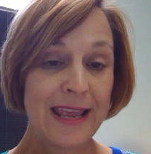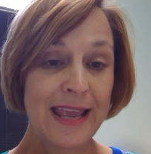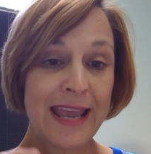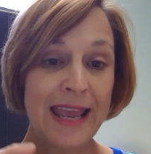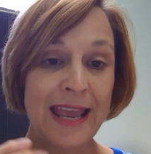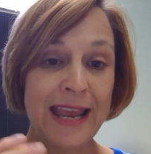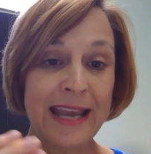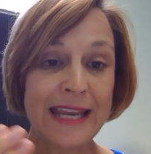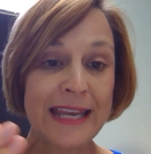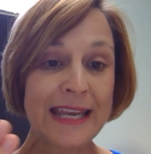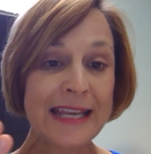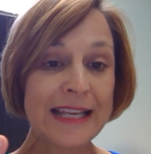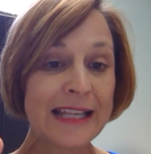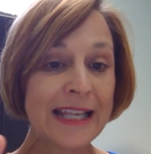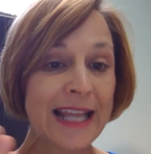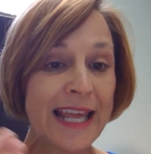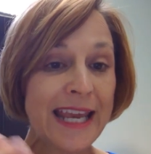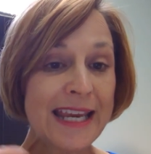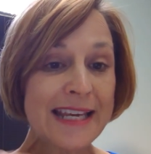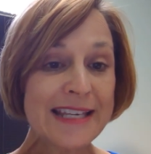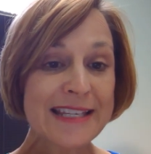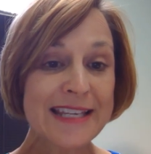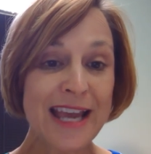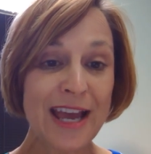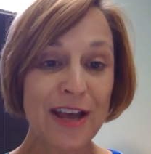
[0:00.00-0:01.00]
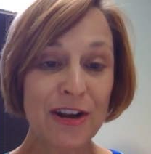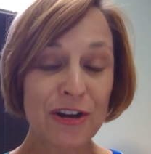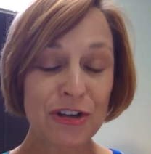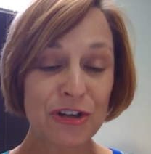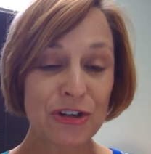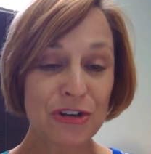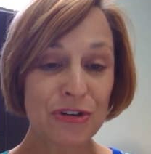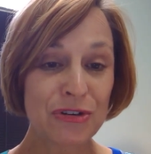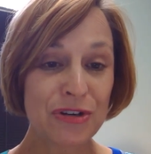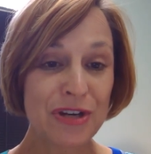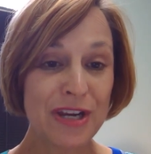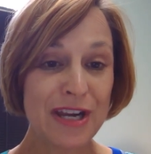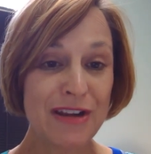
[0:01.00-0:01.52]
And he lays out a
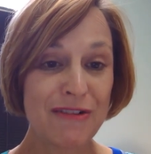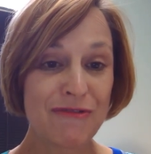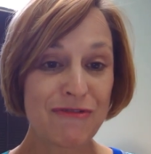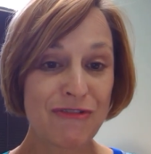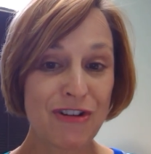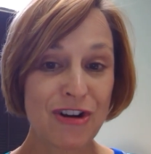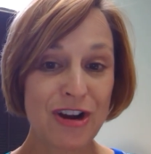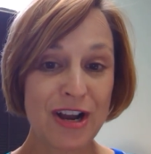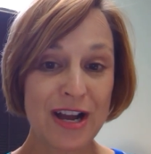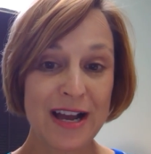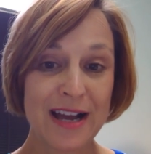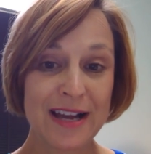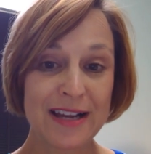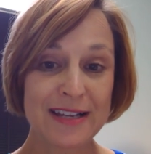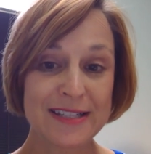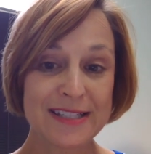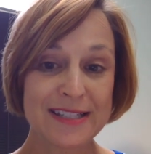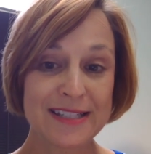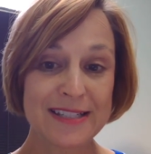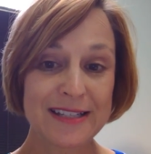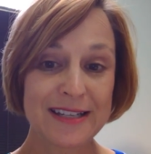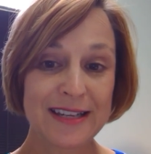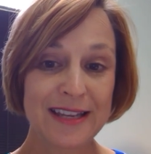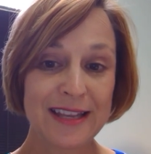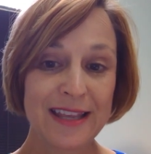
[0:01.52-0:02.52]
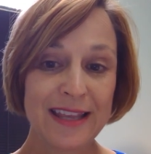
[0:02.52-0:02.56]
creed for us.